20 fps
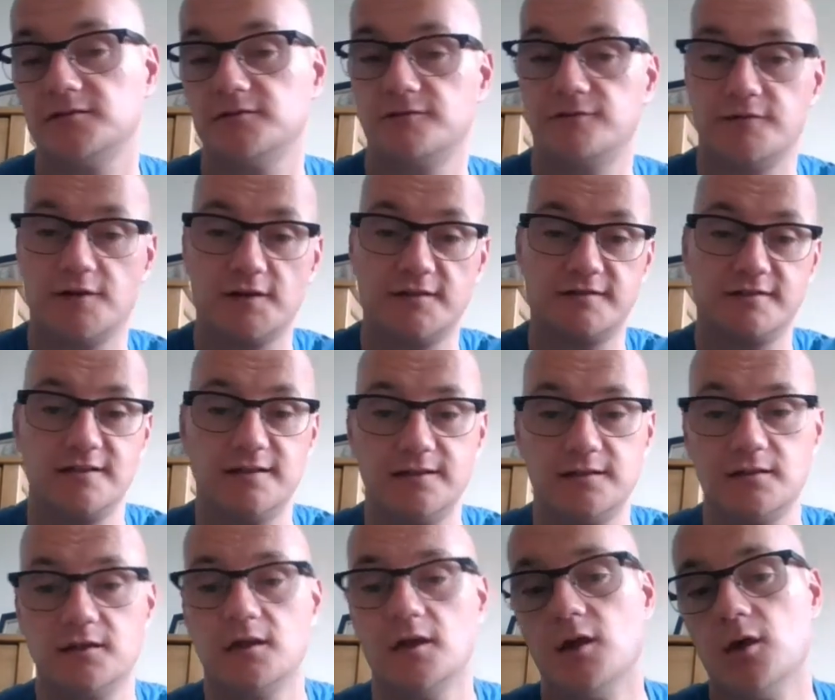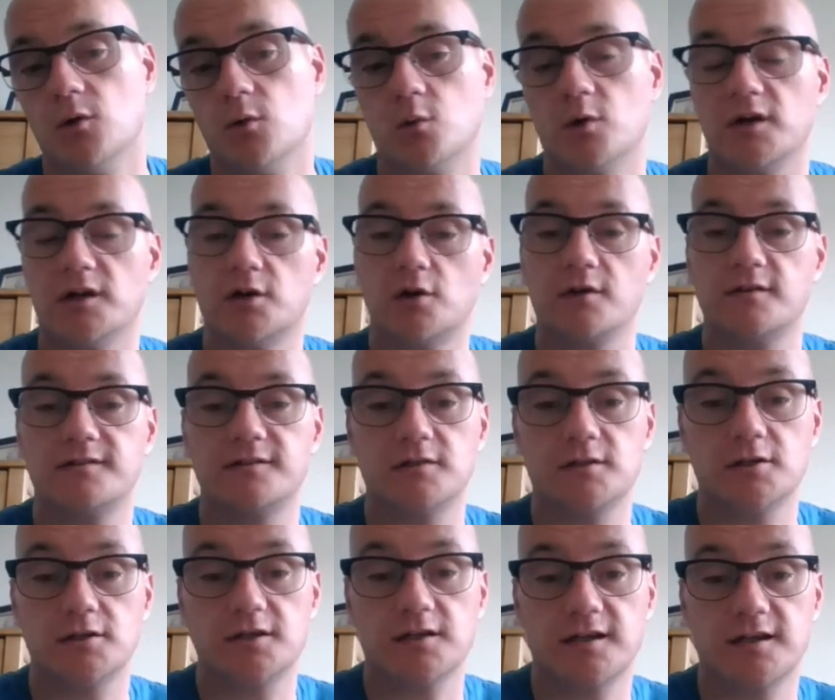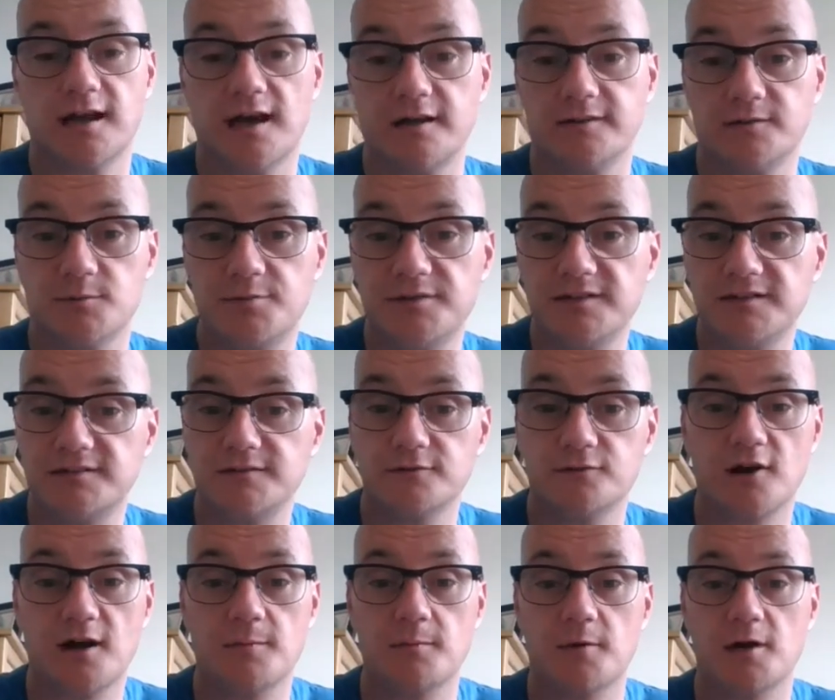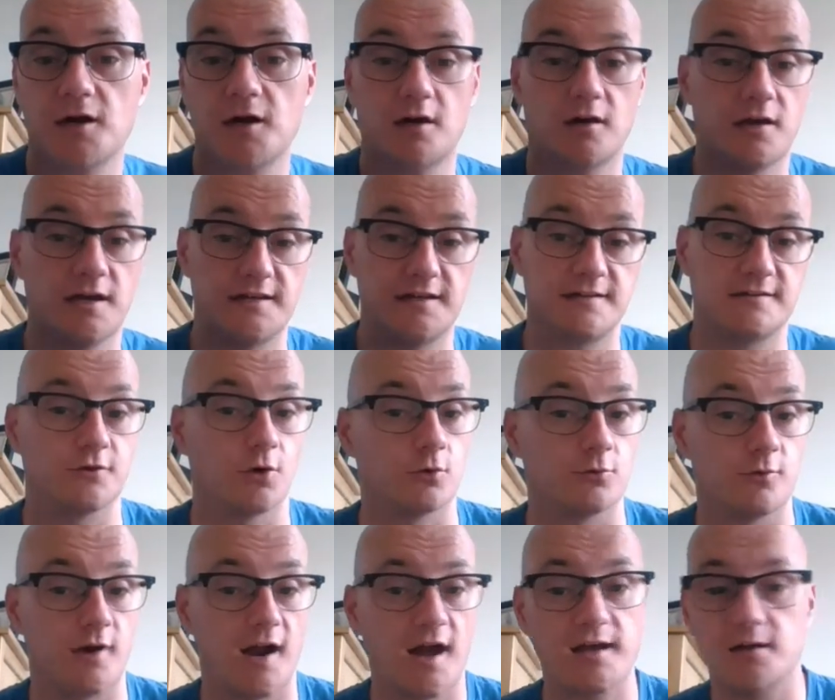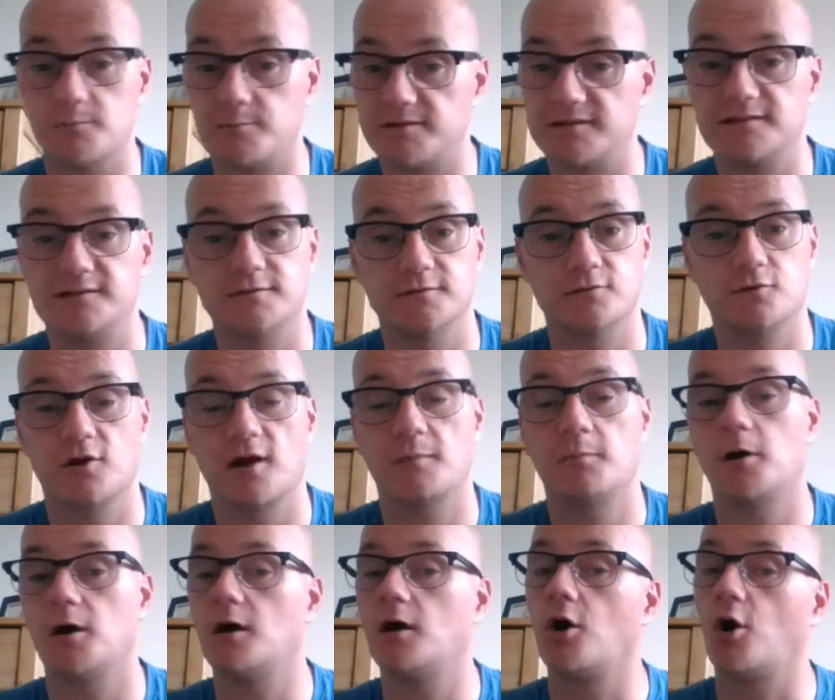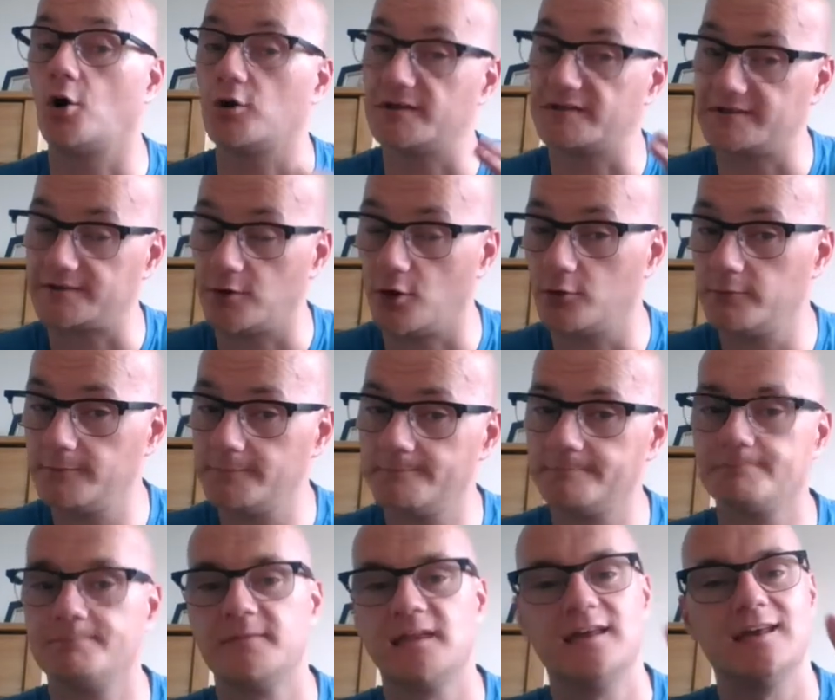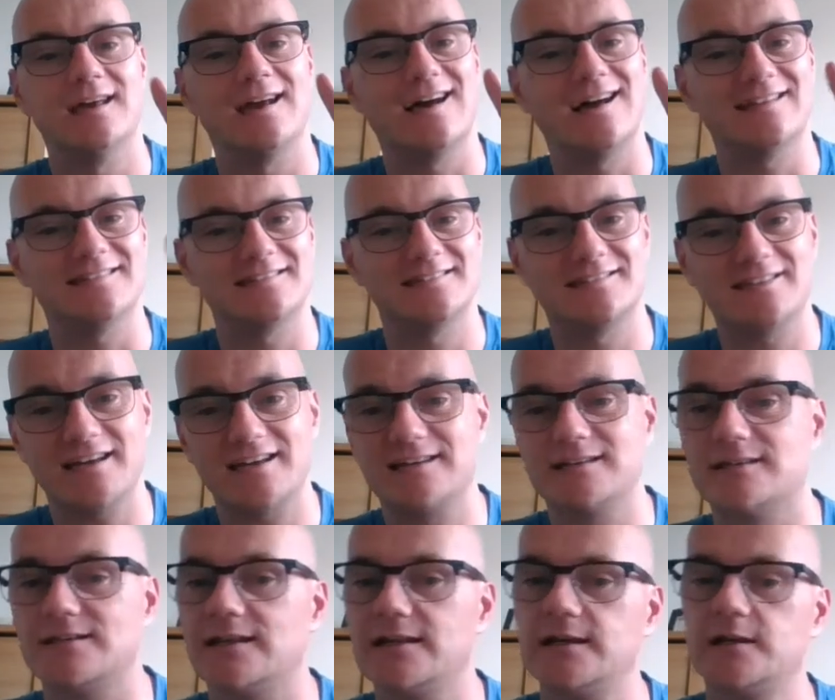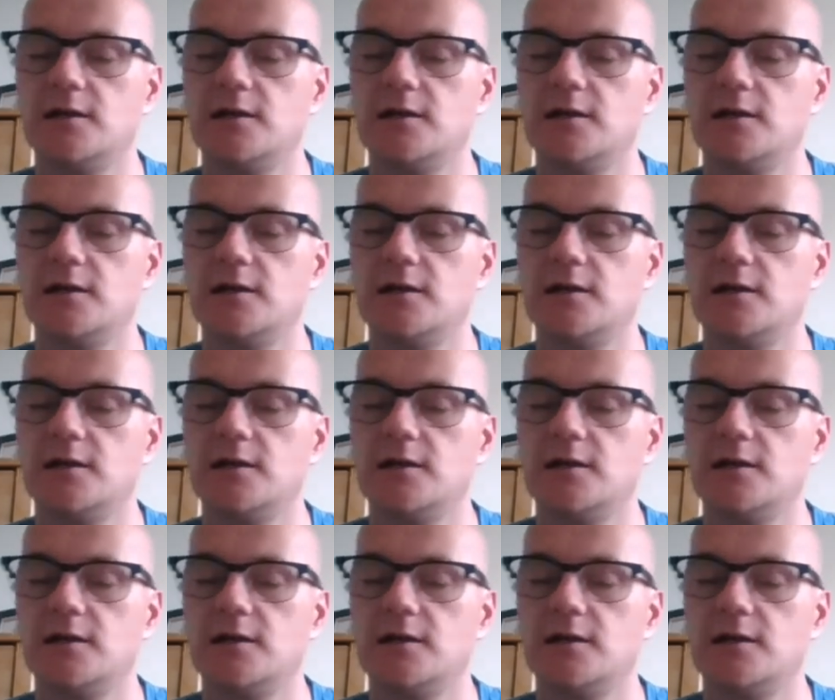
Firstly, we're going to look at it as a piece of grammar in its own right, a piece of grammar on its own. And secondly,